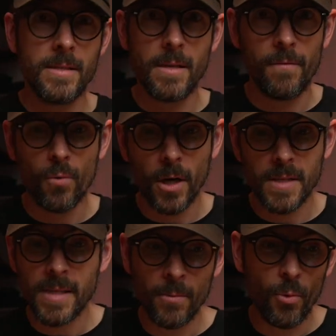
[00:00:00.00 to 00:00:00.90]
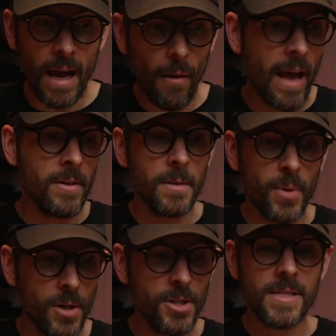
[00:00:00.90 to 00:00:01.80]
stuff works, and without having to
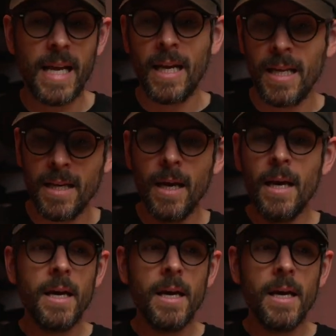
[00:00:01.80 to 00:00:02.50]
purchase any